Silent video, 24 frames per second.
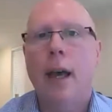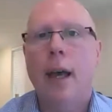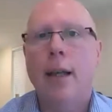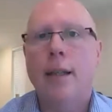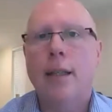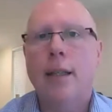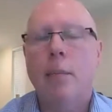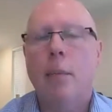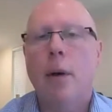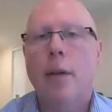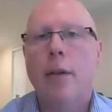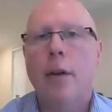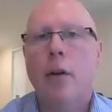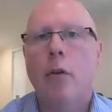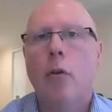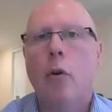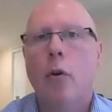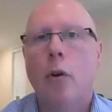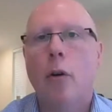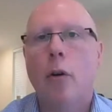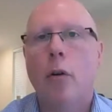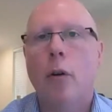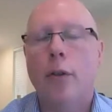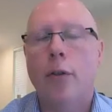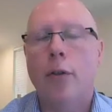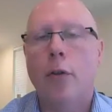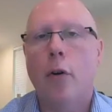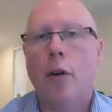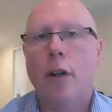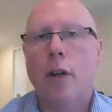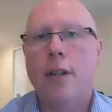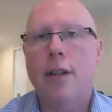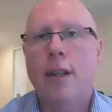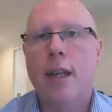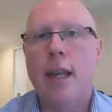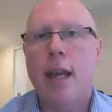some other local
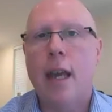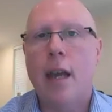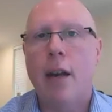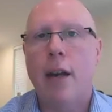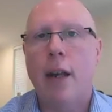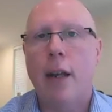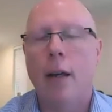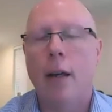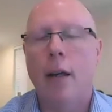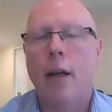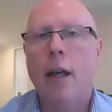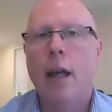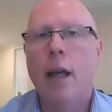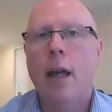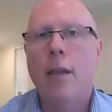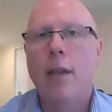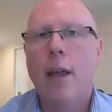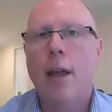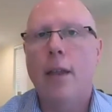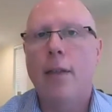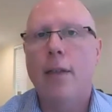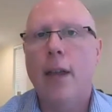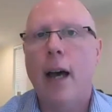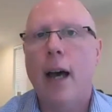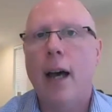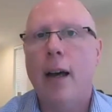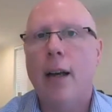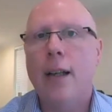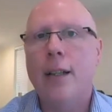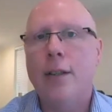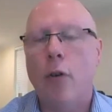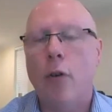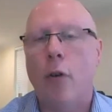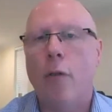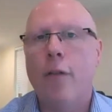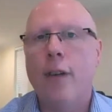authority area, then that
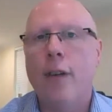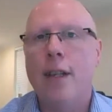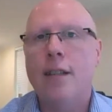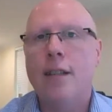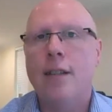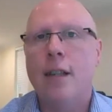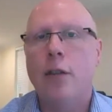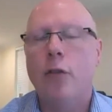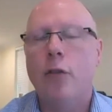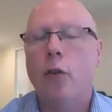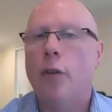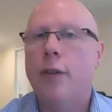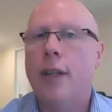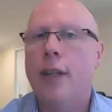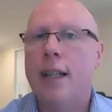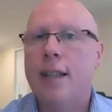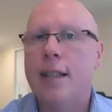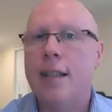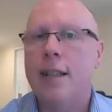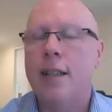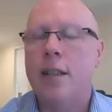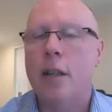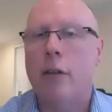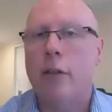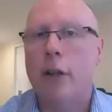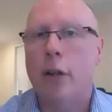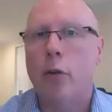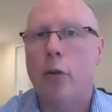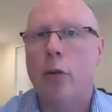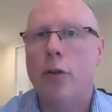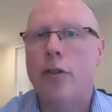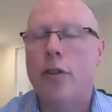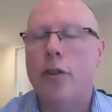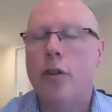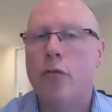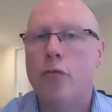is obviously not necessarily
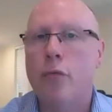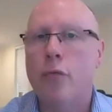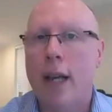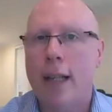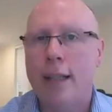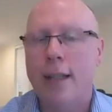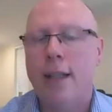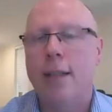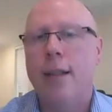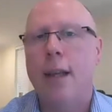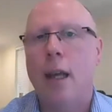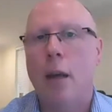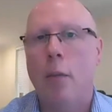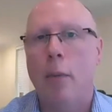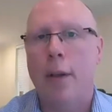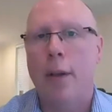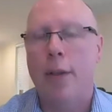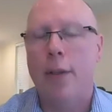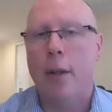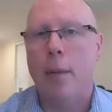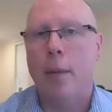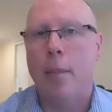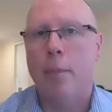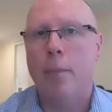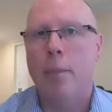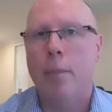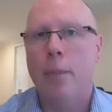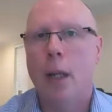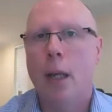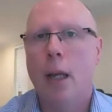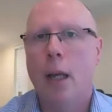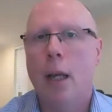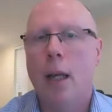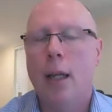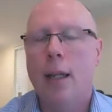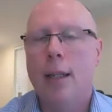going to resonate with them.
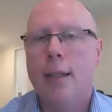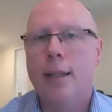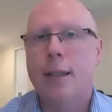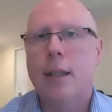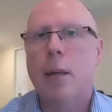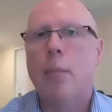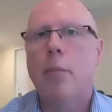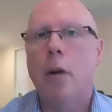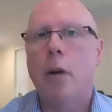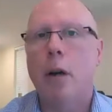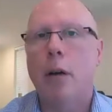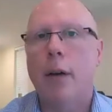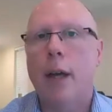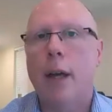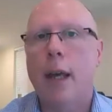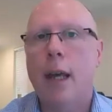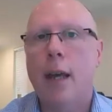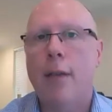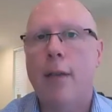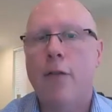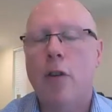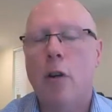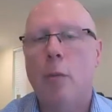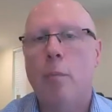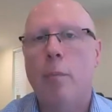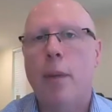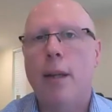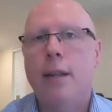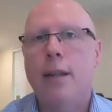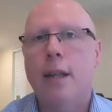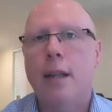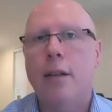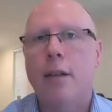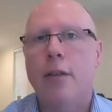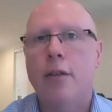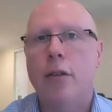Similarly, if you're
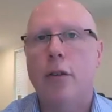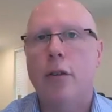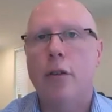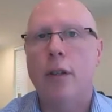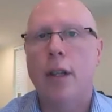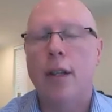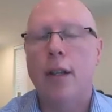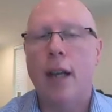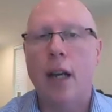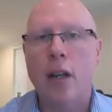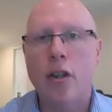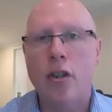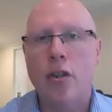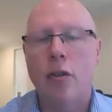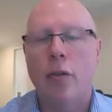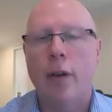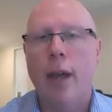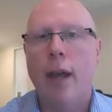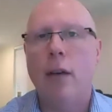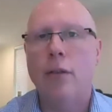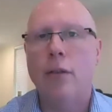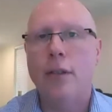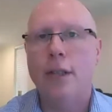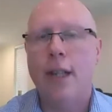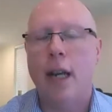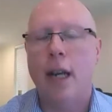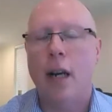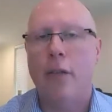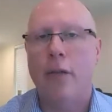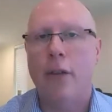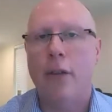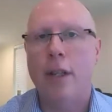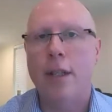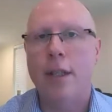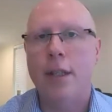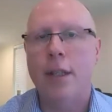bidding to the National Health
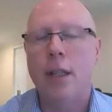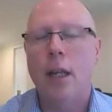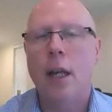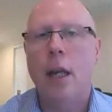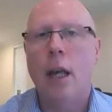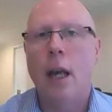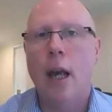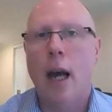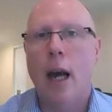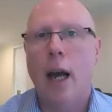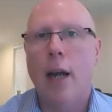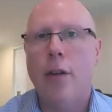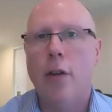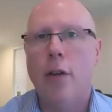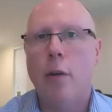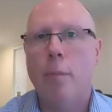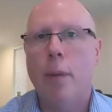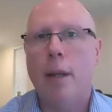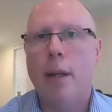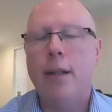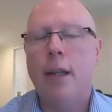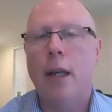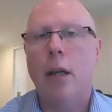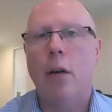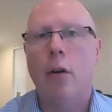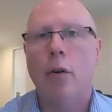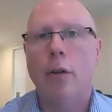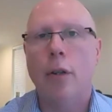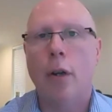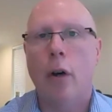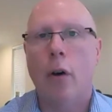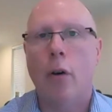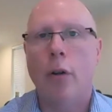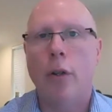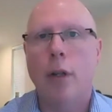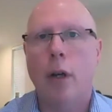Service and you're bidding on
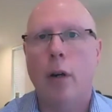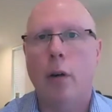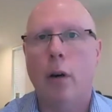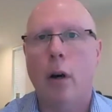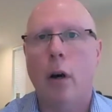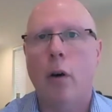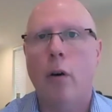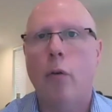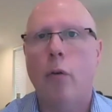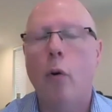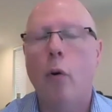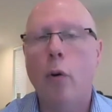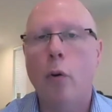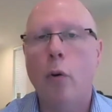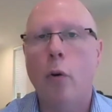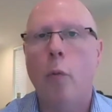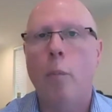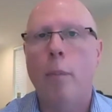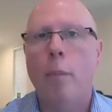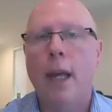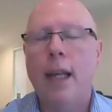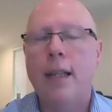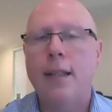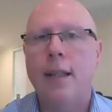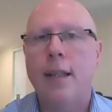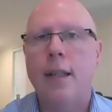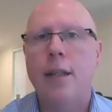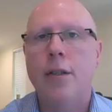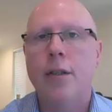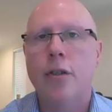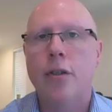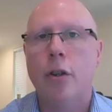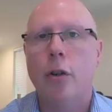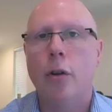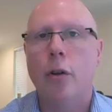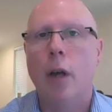a local basis
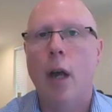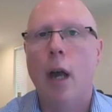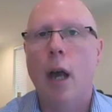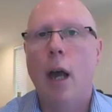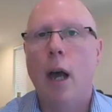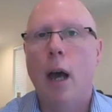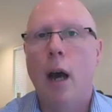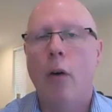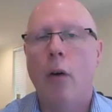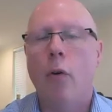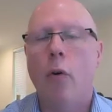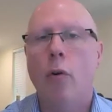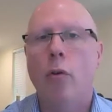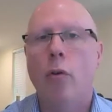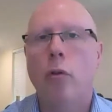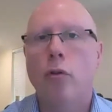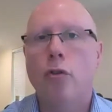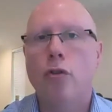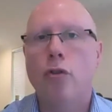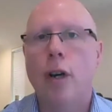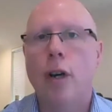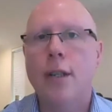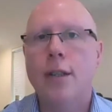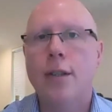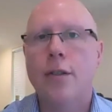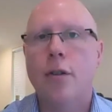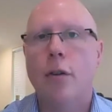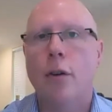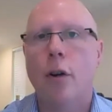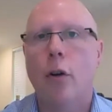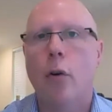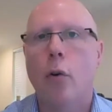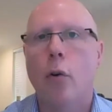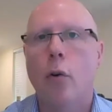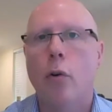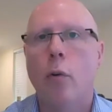to a local trust or
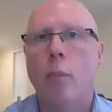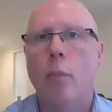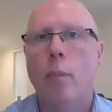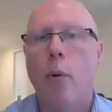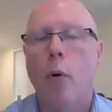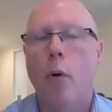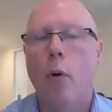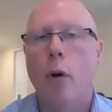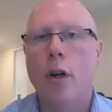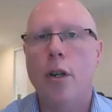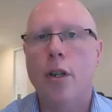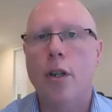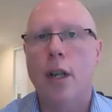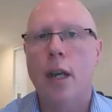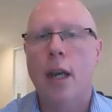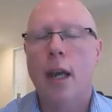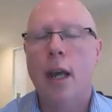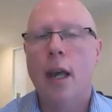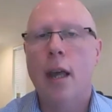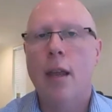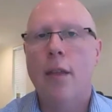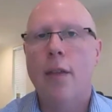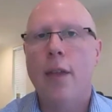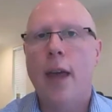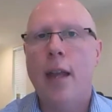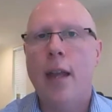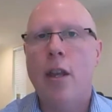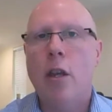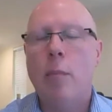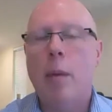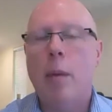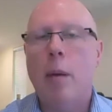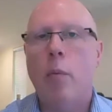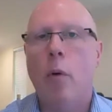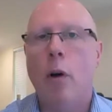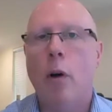a local board, then you'd
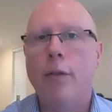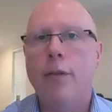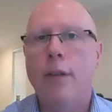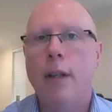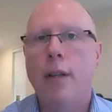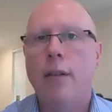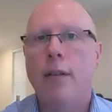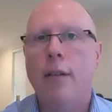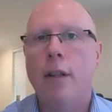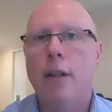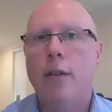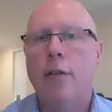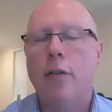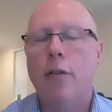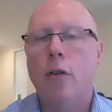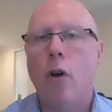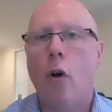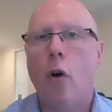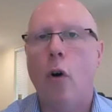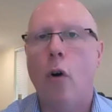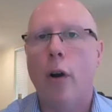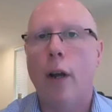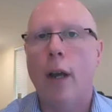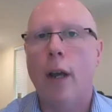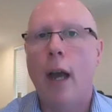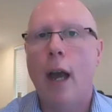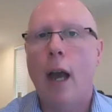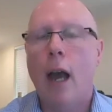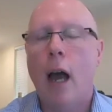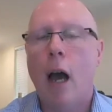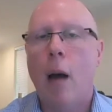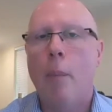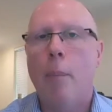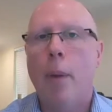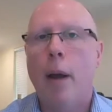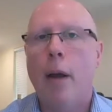be wanting to talk
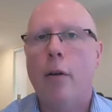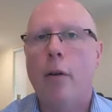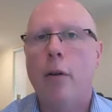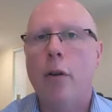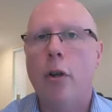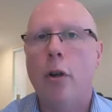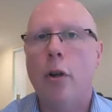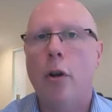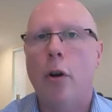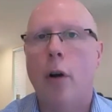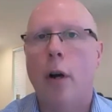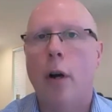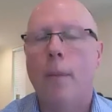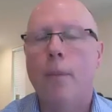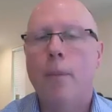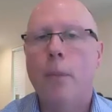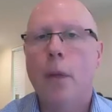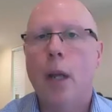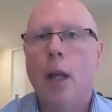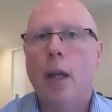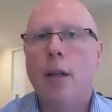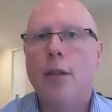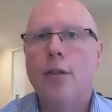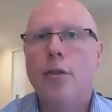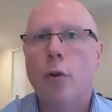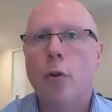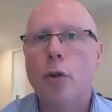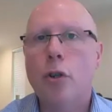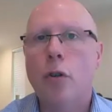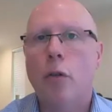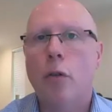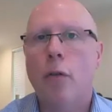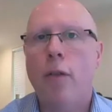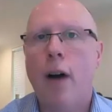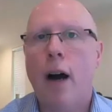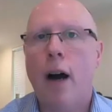about your
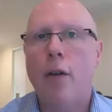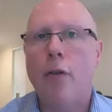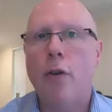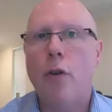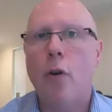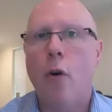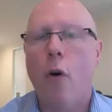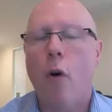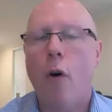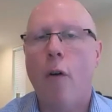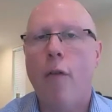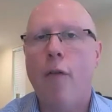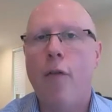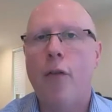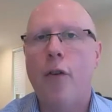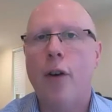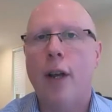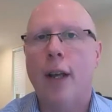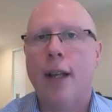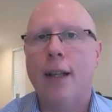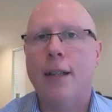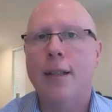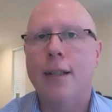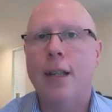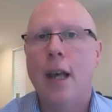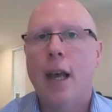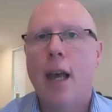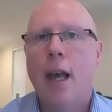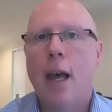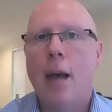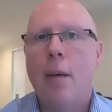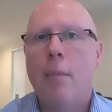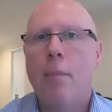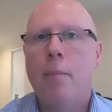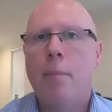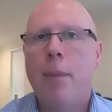social value offerings
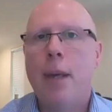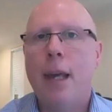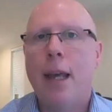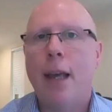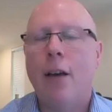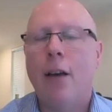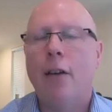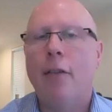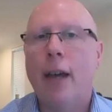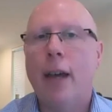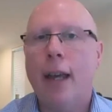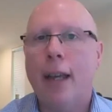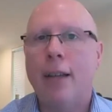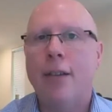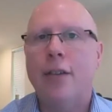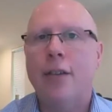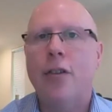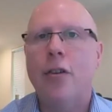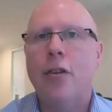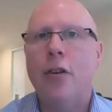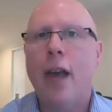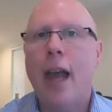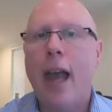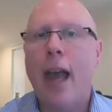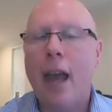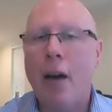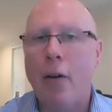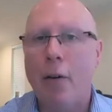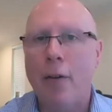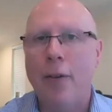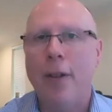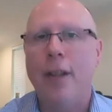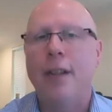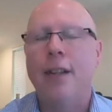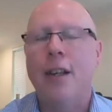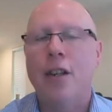being linked to
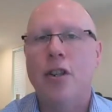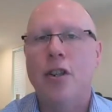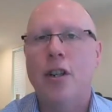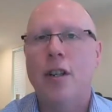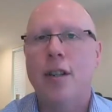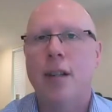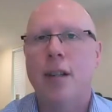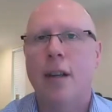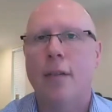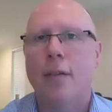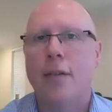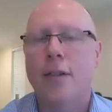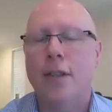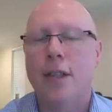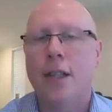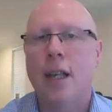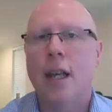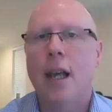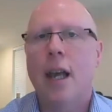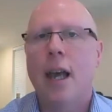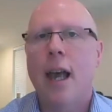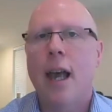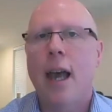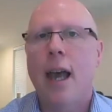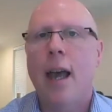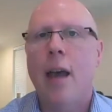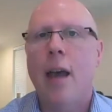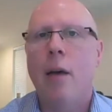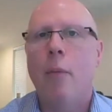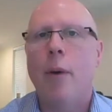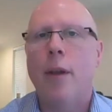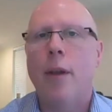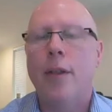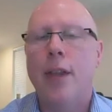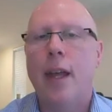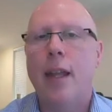health initiatives
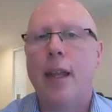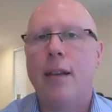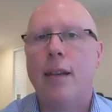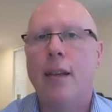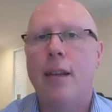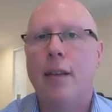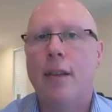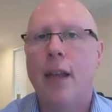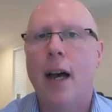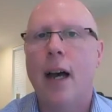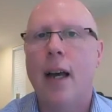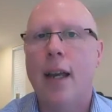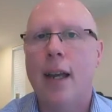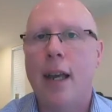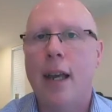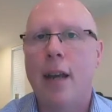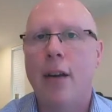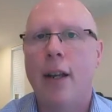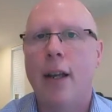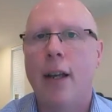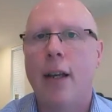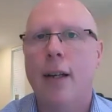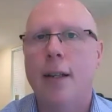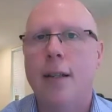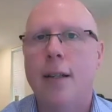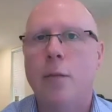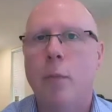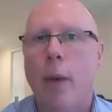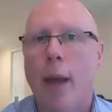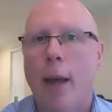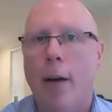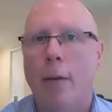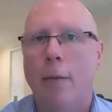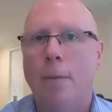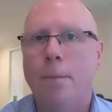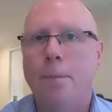within that area as
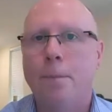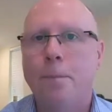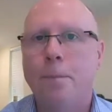well.